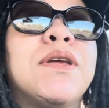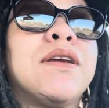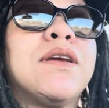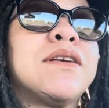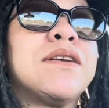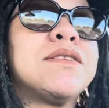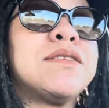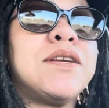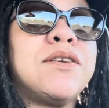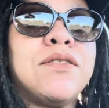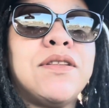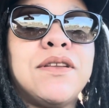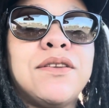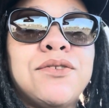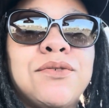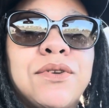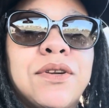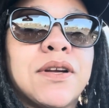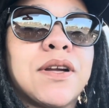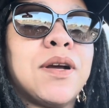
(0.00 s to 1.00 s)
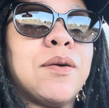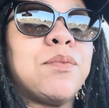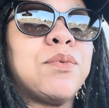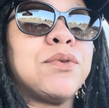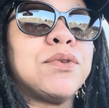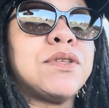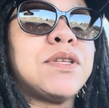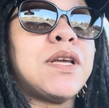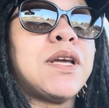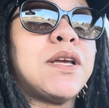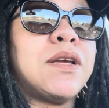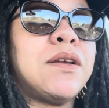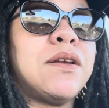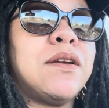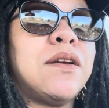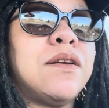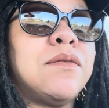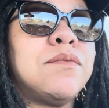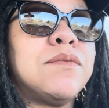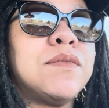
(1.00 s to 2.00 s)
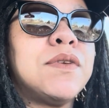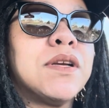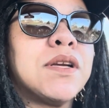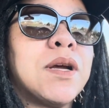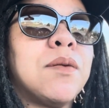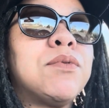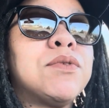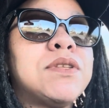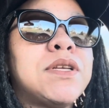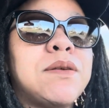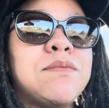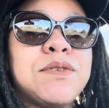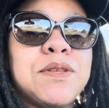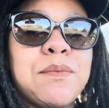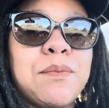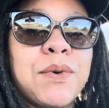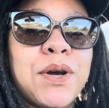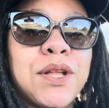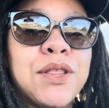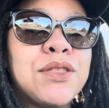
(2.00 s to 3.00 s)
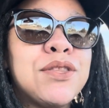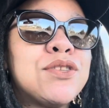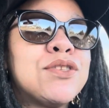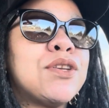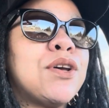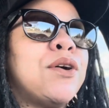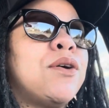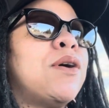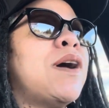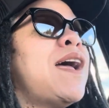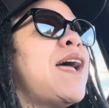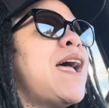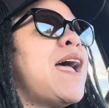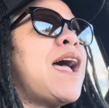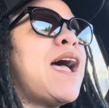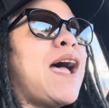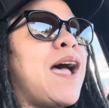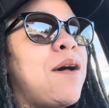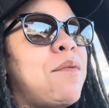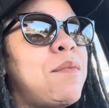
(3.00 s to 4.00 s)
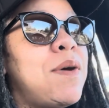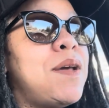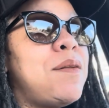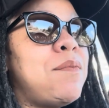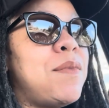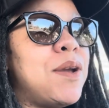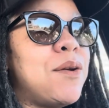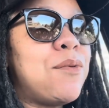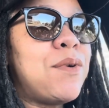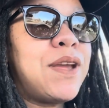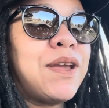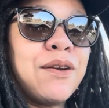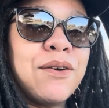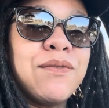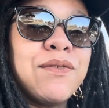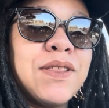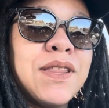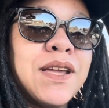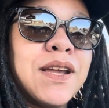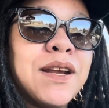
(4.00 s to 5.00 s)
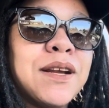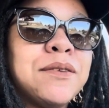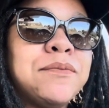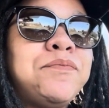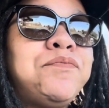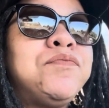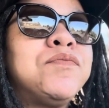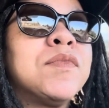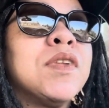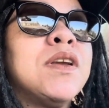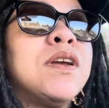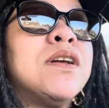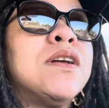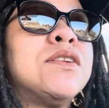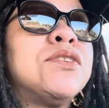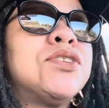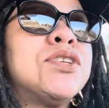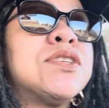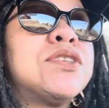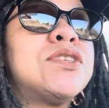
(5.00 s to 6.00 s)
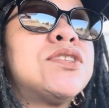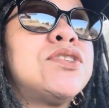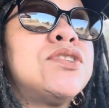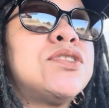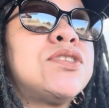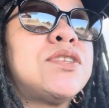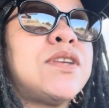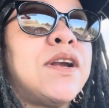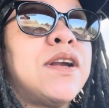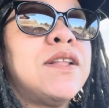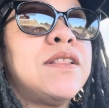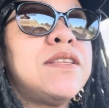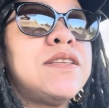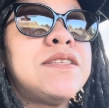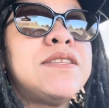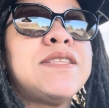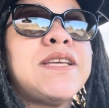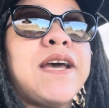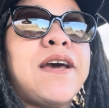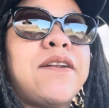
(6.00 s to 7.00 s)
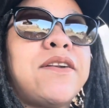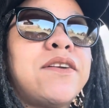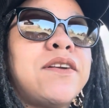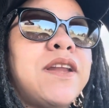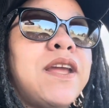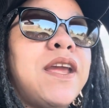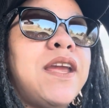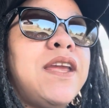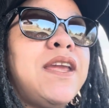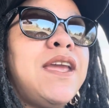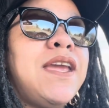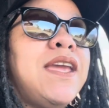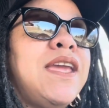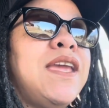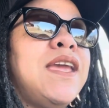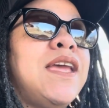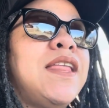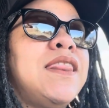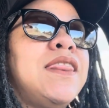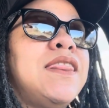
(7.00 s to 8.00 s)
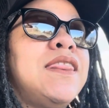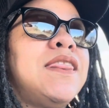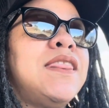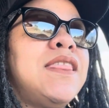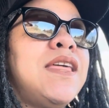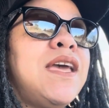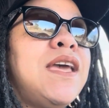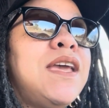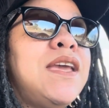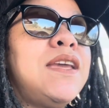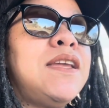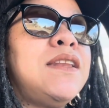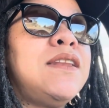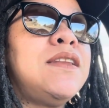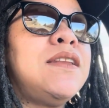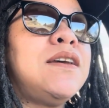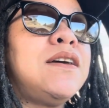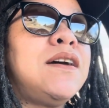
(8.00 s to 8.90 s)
because they only do it a couple times a month. So I'm on my way over there just to start this Saturday, and then